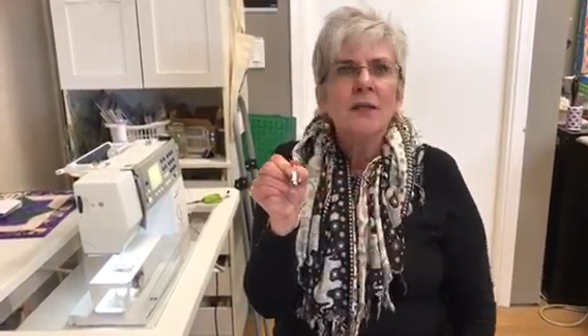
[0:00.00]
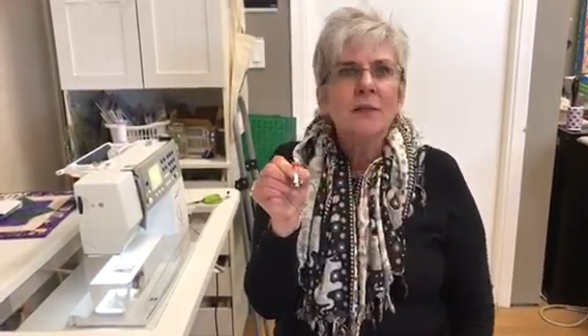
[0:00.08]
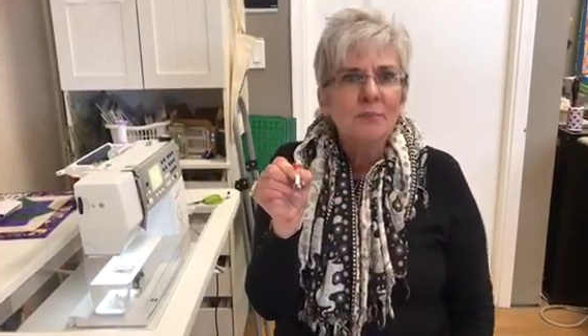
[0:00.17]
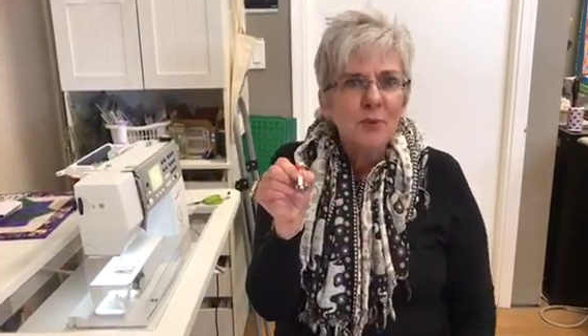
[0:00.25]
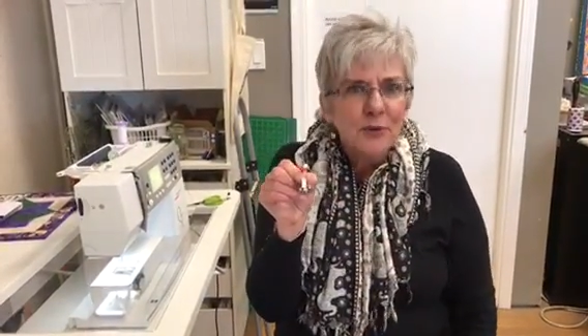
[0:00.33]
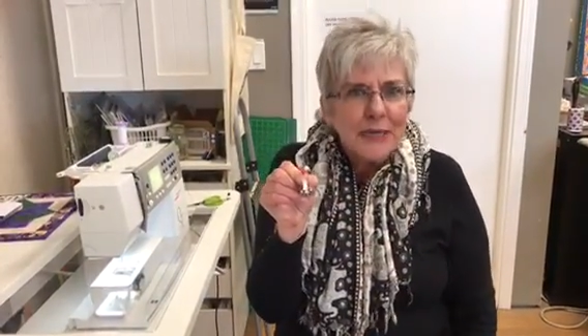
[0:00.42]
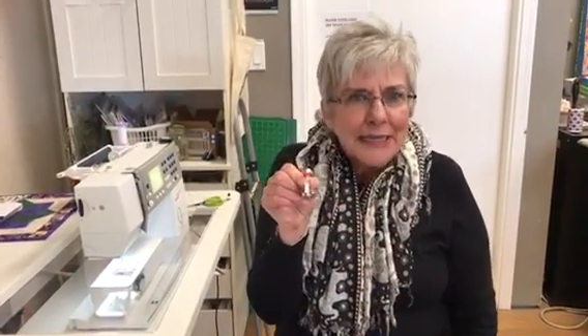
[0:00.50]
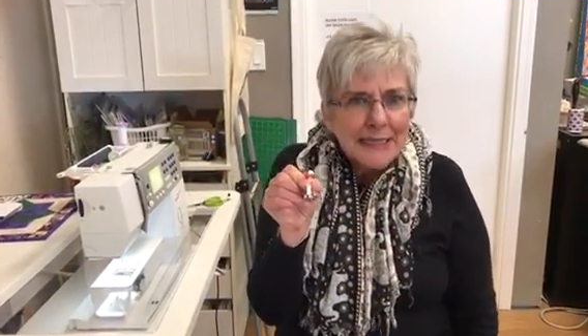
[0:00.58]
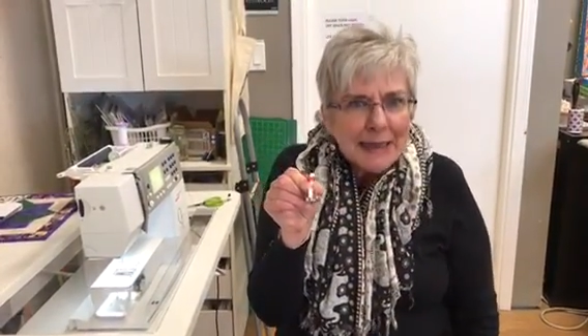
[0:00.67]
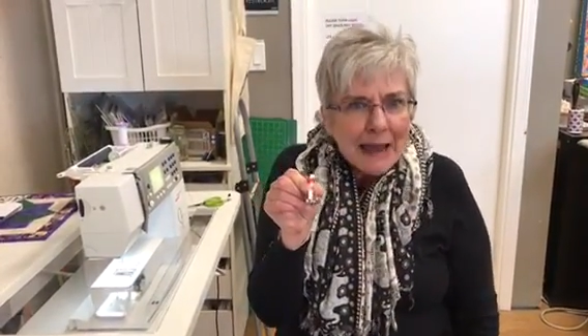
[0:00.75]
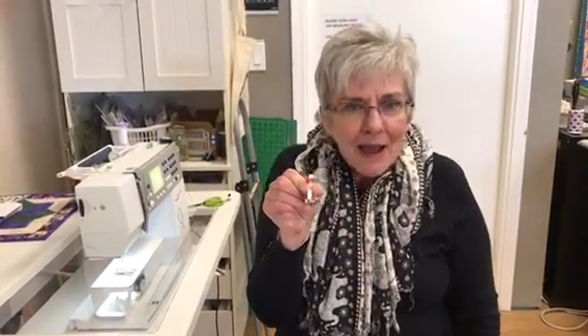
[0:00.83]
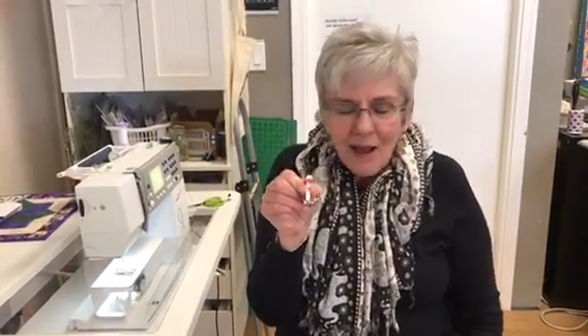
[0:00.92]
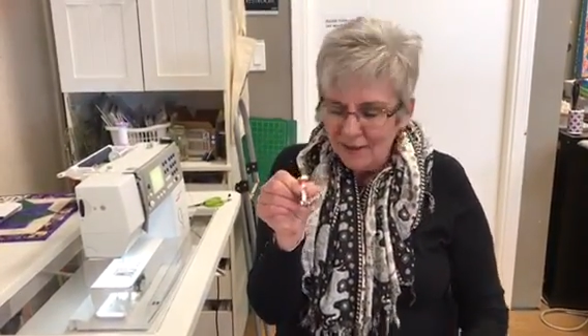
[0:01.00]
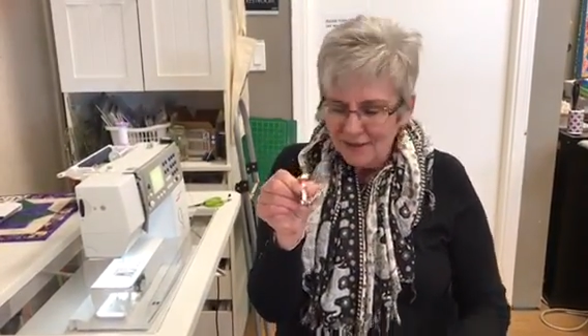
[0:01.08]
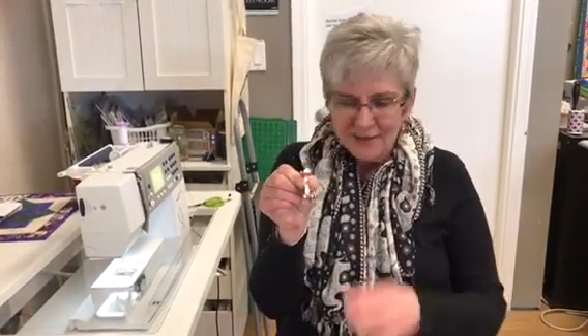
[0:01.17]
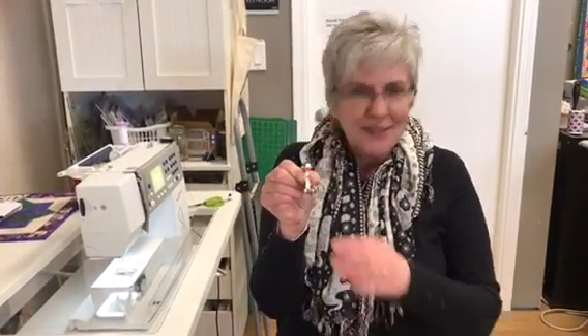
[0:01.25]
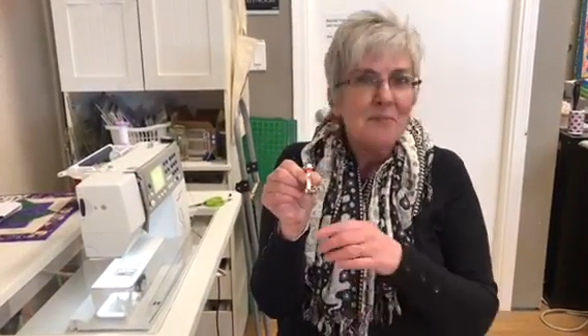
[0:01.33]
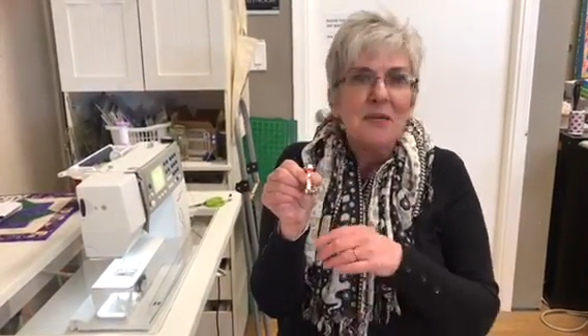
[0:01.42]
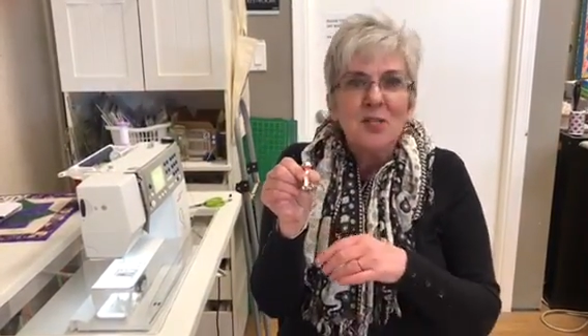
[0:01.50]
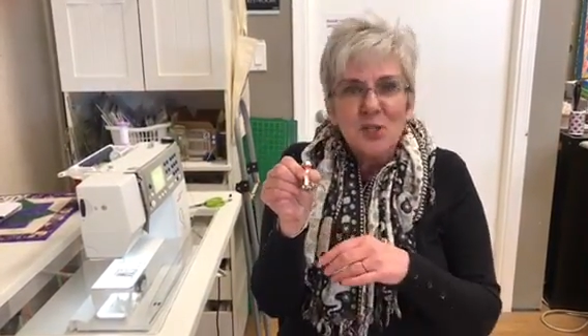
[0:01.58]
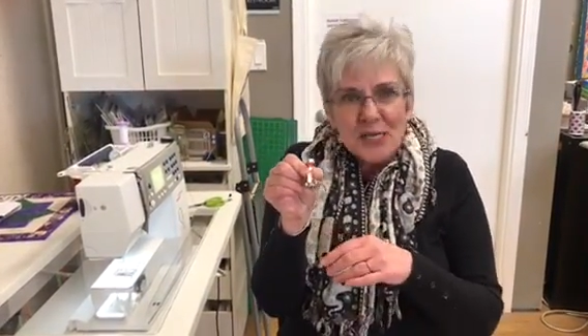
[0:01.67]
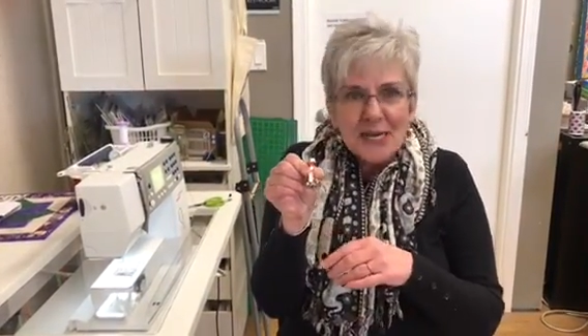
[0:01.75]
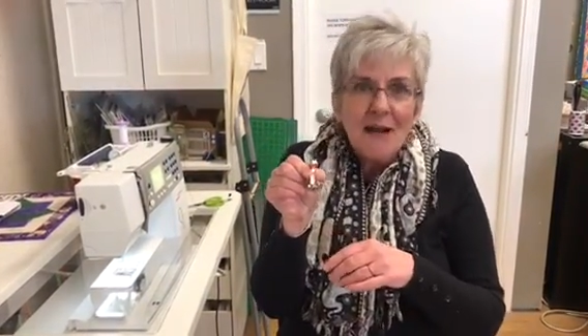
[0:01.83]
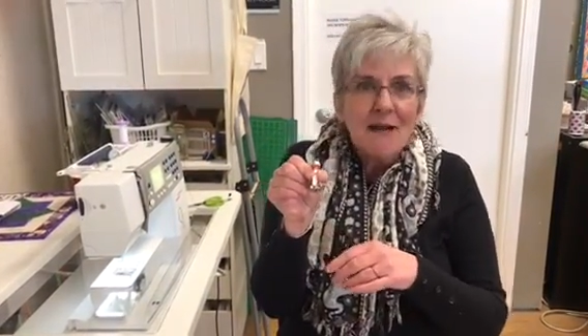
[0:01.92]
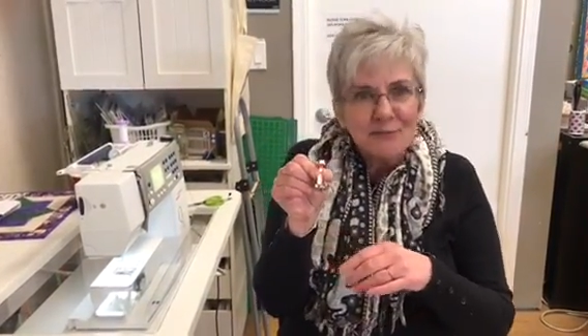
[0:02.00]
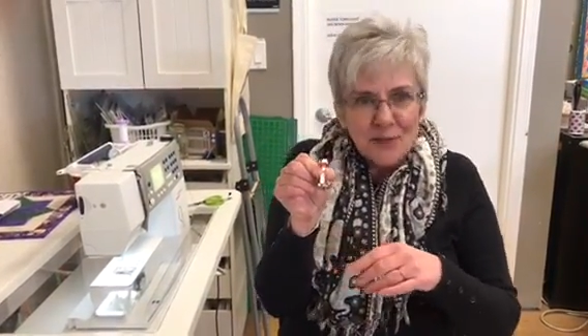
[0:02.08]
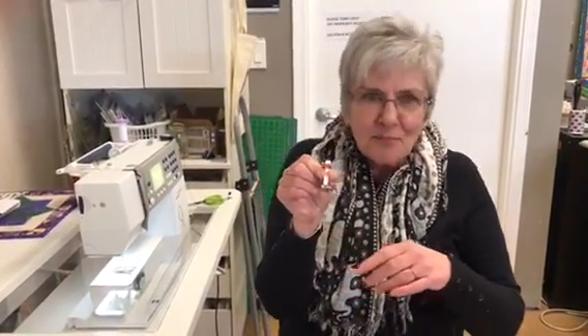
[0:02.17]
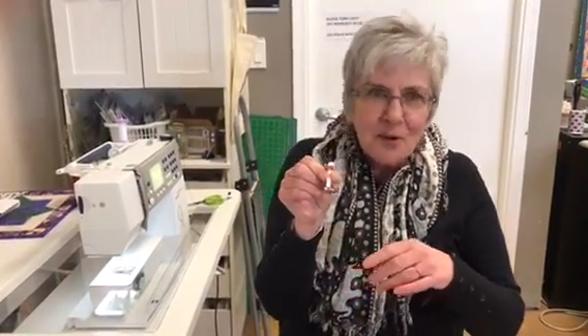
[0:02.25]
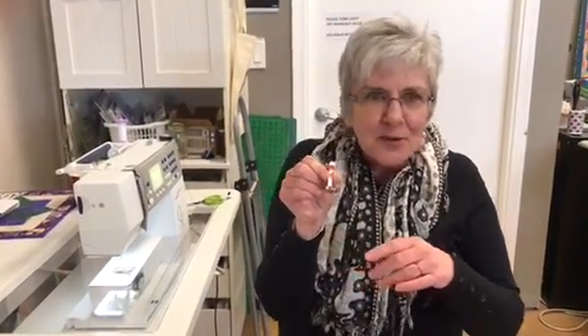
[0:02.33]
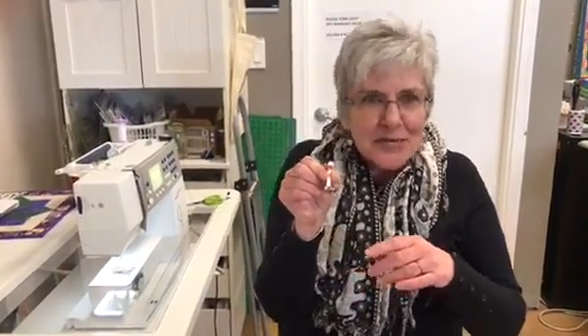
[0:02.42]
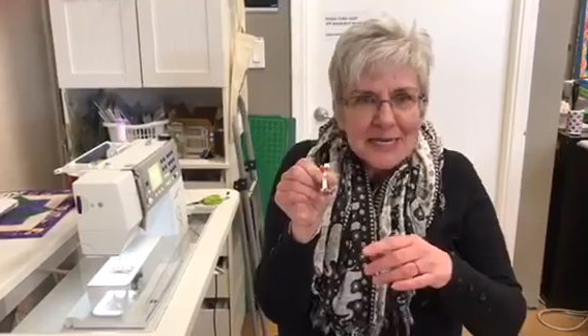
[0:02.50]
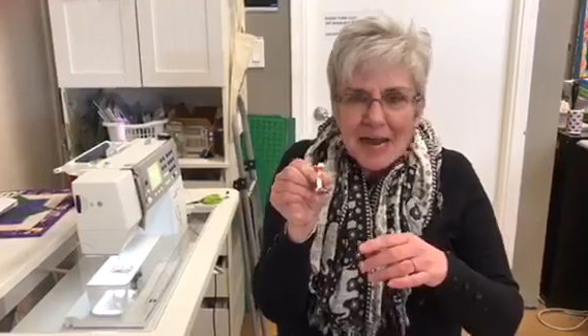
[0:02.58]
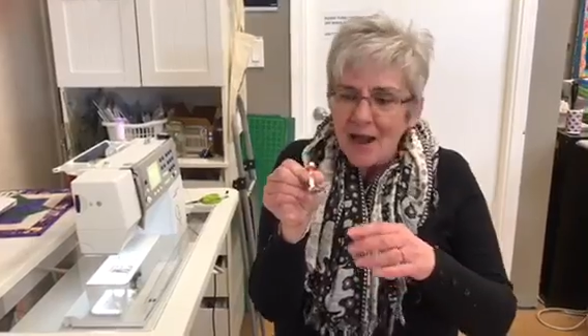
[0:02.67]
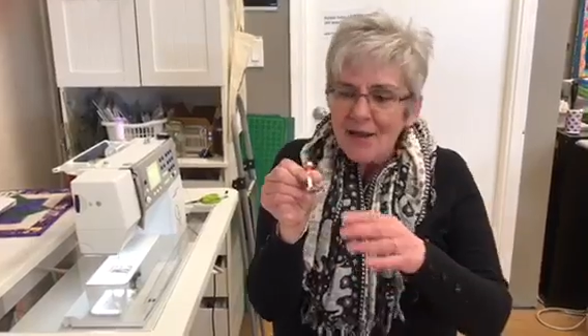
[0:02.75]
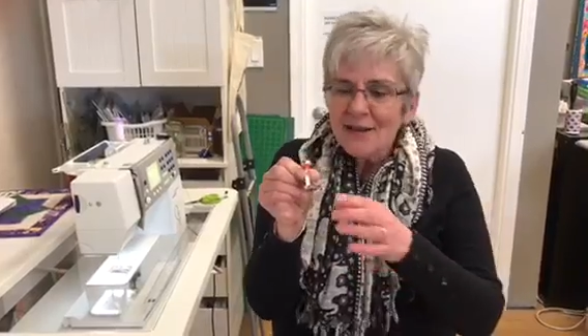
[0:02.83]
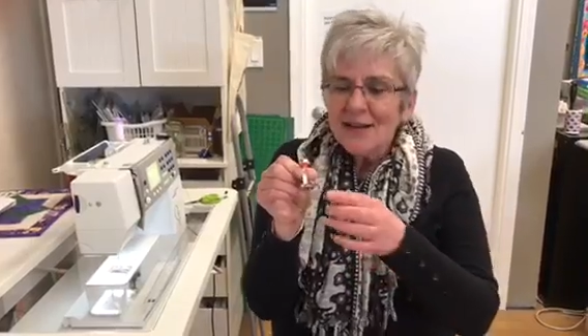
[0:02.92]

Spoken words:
the Bernina, the Machina of the Bernina.